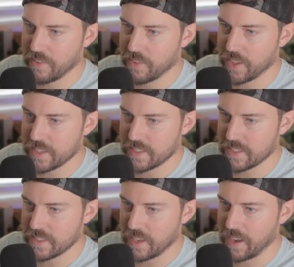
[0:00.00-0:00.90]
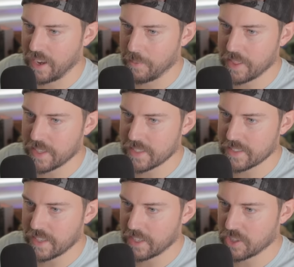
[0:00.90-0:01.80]
If this doesn't, this
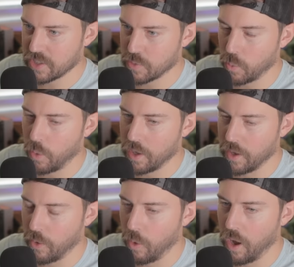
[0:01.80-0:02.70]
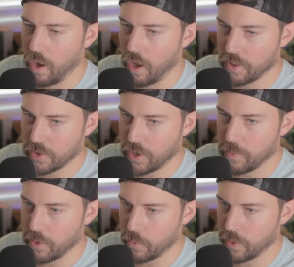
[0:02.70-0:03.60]
is like just one, a
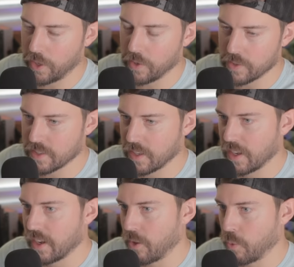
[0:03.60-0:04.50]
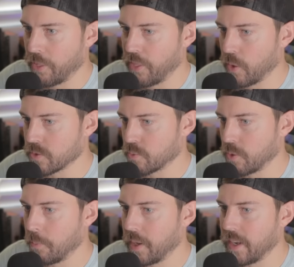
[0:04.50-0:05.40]
hologram on wheels with those
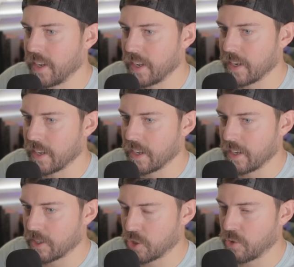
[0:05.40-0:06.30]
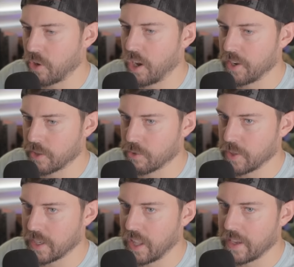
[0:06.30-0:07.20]
repeating Tron
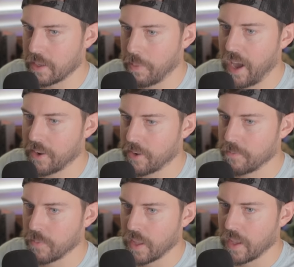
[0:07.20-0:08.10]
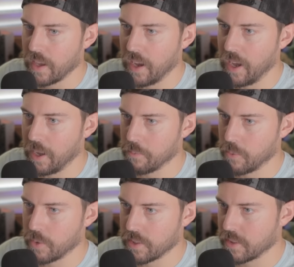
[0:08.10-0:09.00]
grid-like pattern
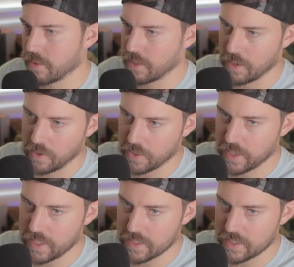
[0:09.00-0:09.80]
with, you know, the